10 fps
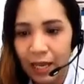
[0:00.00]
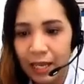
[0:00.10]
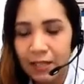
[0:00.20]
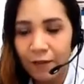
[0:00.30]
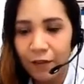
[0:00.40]

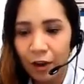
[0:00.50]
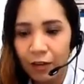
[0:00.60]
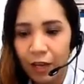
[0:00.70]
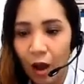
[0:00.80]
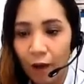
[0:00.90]
Is it
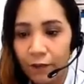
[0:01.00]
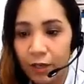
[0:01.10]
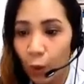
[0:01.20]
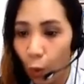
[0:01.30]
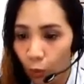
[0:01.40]
very
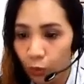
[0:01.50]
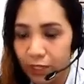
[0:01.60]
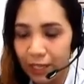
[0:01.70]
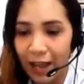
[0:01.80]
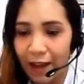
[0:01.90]
often cold
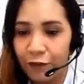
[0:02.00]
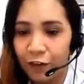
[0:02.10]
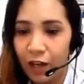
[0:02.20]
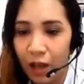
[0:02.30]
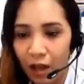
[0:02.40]
in
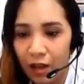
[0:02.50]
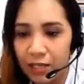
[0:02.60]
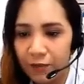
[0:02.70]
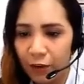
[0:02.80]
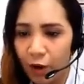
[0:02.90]
Africa?
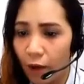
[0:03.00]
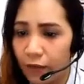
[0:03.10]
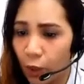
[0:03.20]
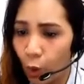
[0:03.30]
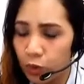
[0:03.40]
Is it very
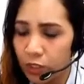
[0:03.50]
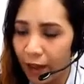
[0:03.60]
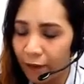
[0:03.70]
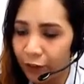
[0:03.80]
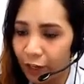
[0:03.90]
often cold in
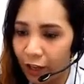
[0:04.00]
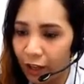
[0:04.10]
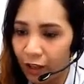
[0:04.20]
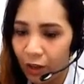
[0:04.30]
Africa?